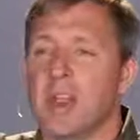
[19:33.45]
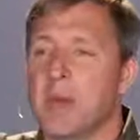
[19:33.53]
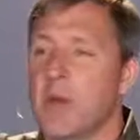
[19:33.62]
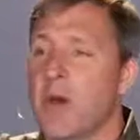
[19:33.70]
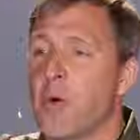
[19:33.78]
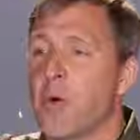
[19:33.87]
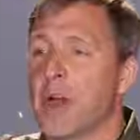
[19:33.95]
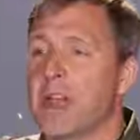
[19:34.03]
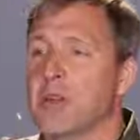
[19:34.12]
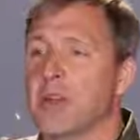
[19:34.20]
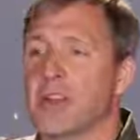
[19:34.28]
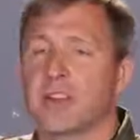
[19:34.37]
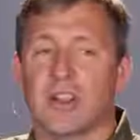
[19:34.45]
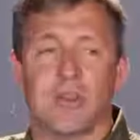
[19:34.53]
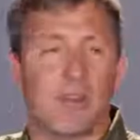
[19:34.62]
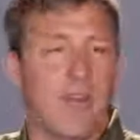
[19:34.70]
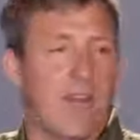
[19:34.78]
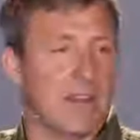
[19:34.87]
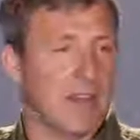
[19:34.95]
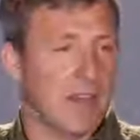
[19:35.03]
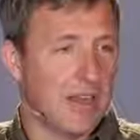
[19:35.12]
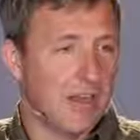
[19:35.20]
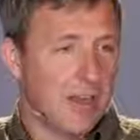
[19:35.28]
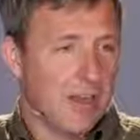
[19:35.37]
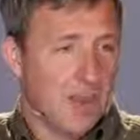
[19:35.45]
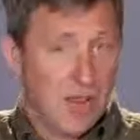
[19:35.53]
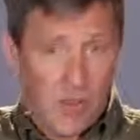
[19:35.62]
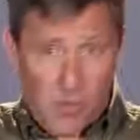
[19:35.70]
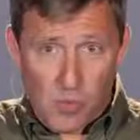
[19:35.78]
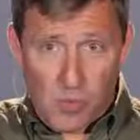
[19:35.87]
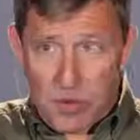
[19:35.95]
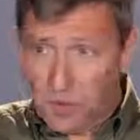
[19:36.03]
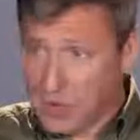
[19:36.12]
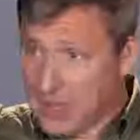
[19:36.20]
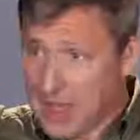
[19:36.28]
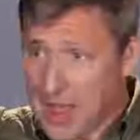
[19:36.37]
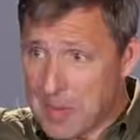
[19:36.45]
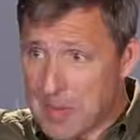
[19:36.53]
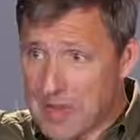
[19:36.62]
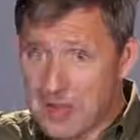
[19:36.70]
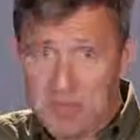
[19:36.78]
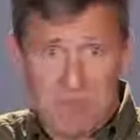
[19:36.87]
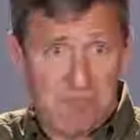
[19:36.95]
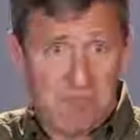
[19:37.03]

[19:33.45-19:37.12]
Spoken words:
about why you logically reacted. What really happened?